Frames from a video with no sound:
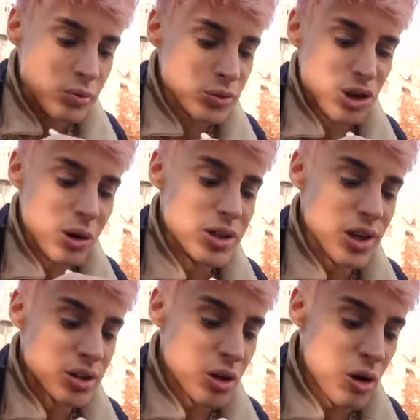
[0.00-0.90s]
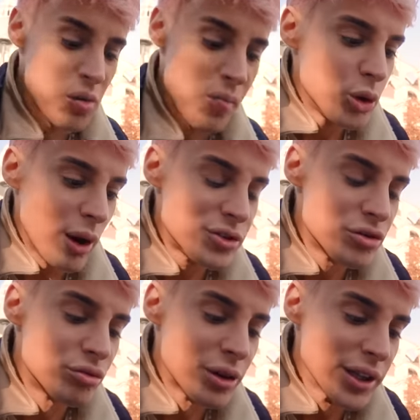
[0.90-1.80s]
Sorry, TikTok. You have to
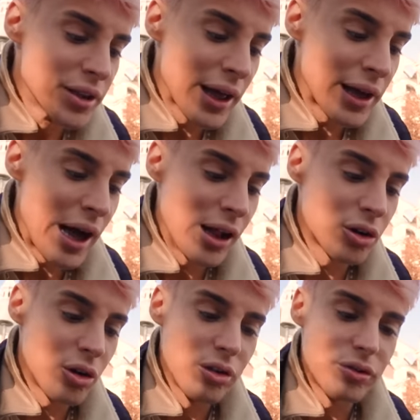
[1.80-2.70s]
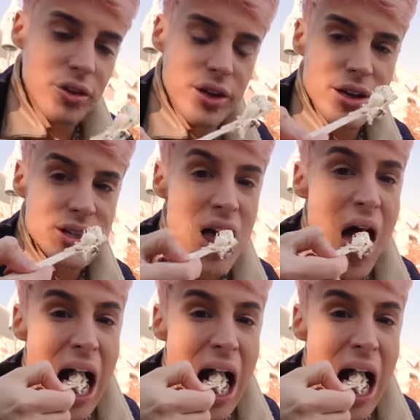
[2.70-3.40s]
really like alcohol for this.